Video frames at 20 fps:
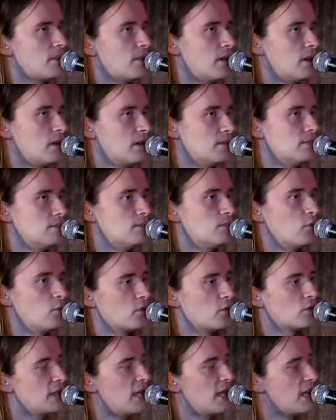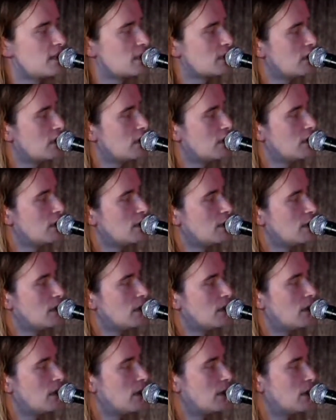More like
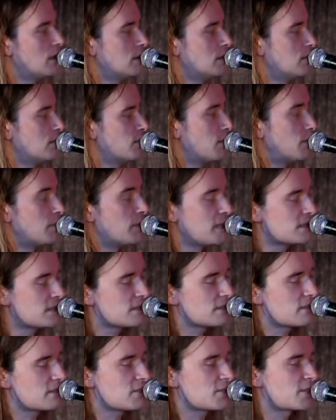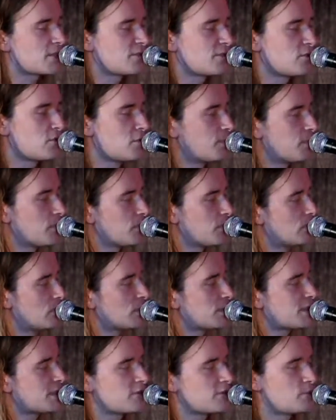the beats are
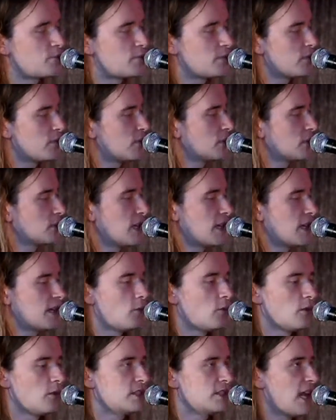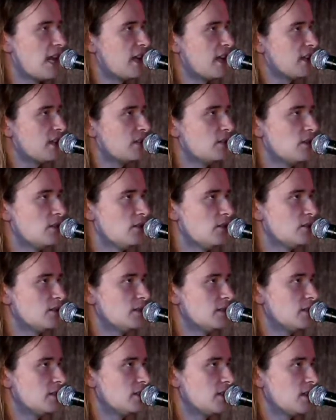super like organic though.
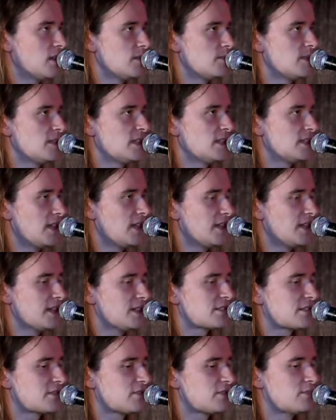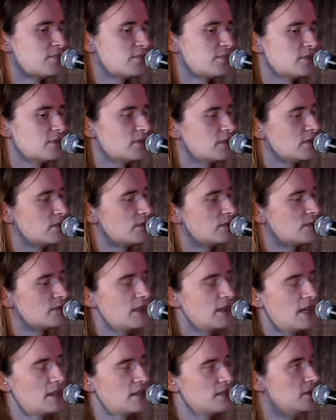You know what I mean? Like it's super
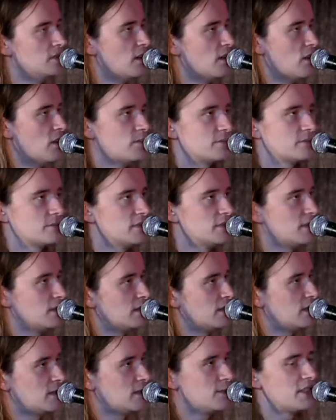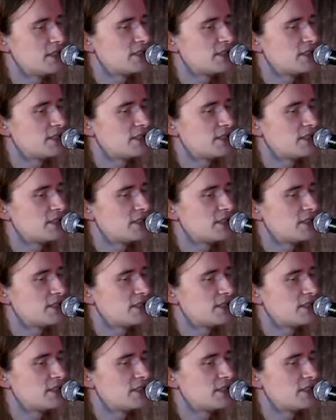like dope. You know what I mean?